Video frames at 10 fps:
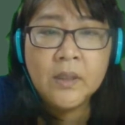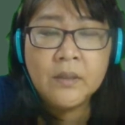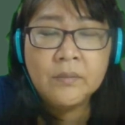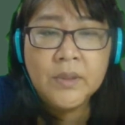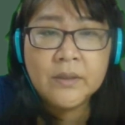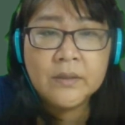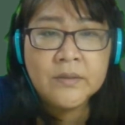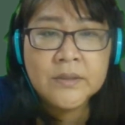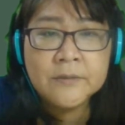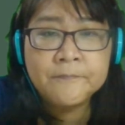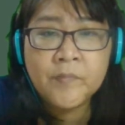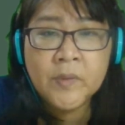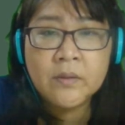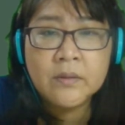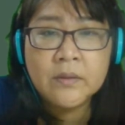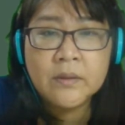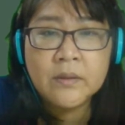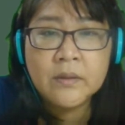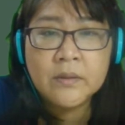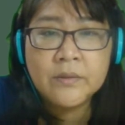because
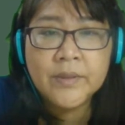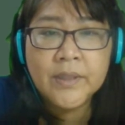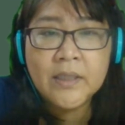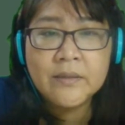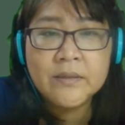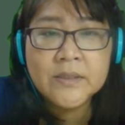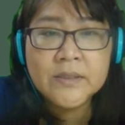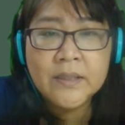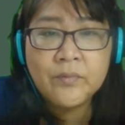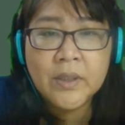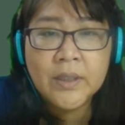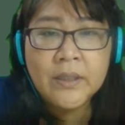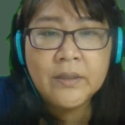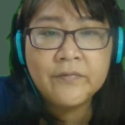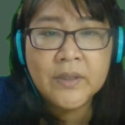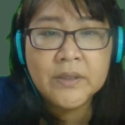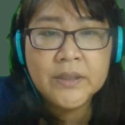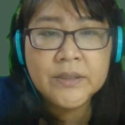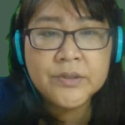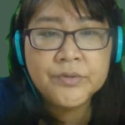you can understand why your father
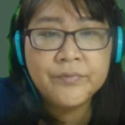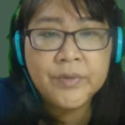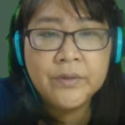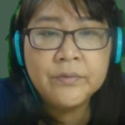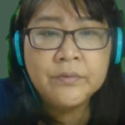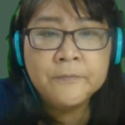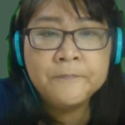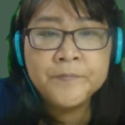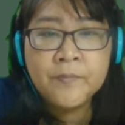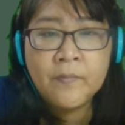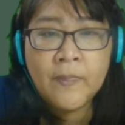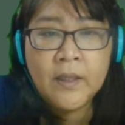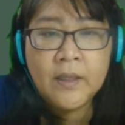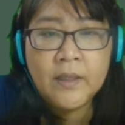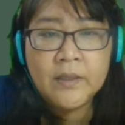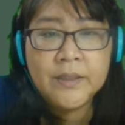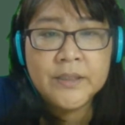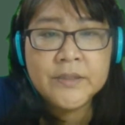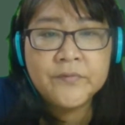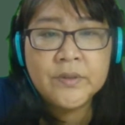is strict with you. It
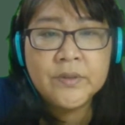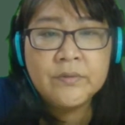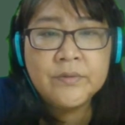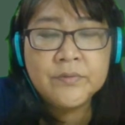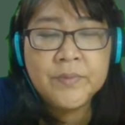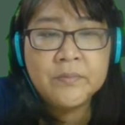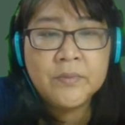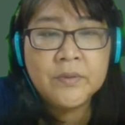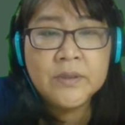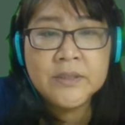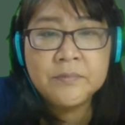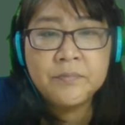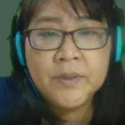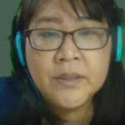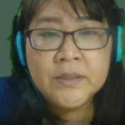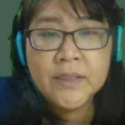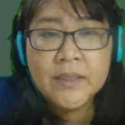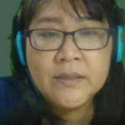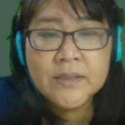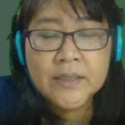is for you to be more disciplined
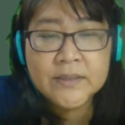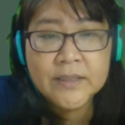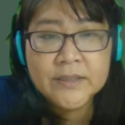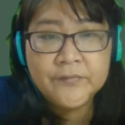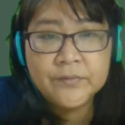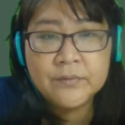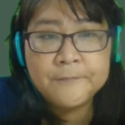and successful.